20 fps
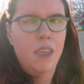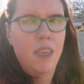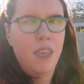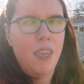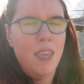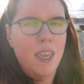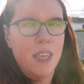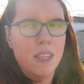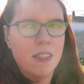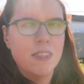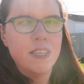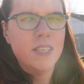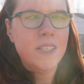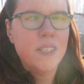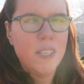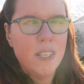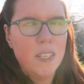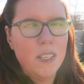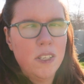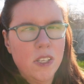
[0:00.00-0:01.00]
And
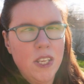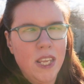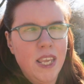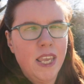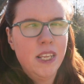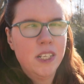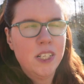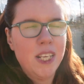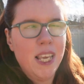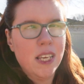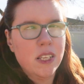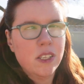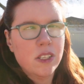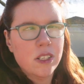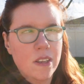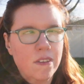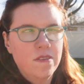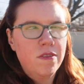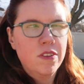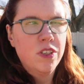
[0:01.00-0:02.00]
this is a test
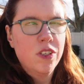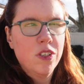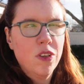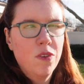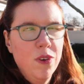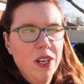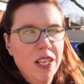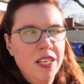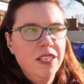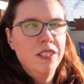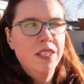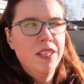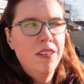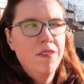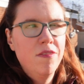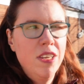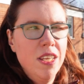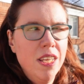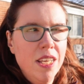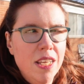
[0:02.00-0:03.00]
of the Sony
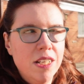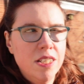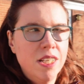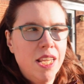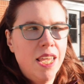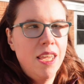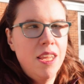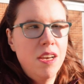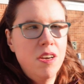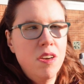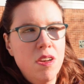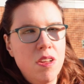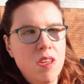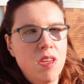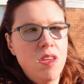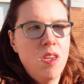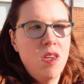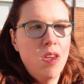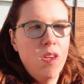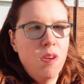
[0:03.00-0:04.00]
ZV-E10
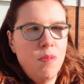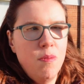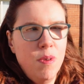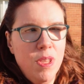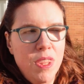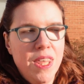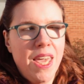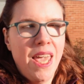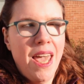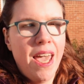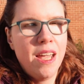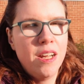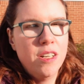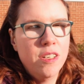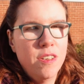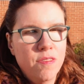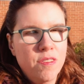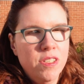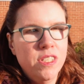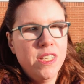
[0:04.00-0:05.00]
with the
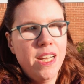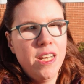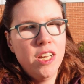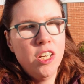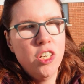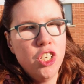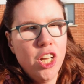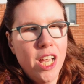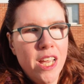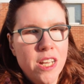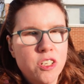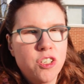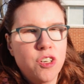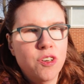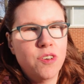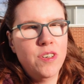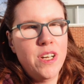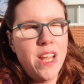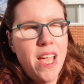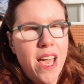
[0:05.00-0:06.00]
active steady shot
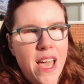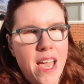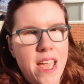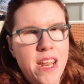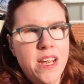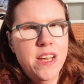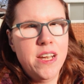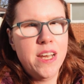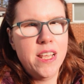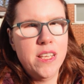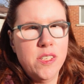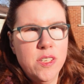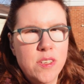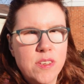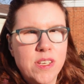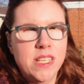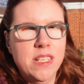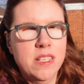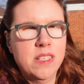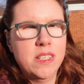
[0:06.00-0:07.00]
turned on, and as you
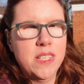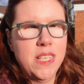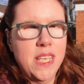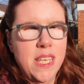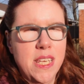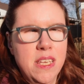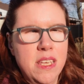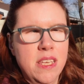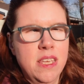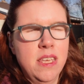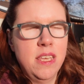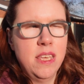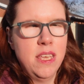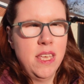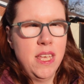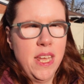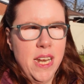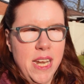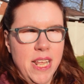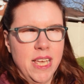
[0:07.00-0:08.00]
can see,
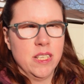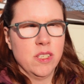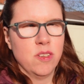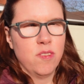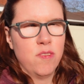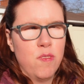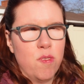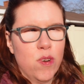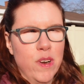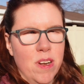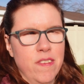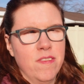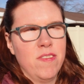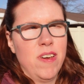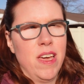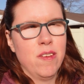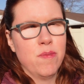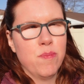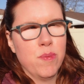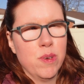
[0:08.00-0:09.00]
it has a
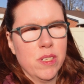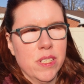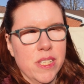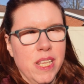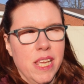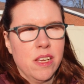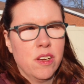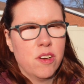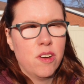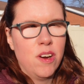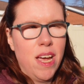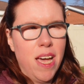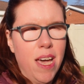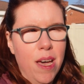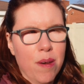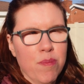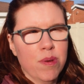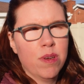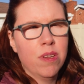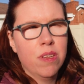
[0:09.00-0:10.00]
45% crop.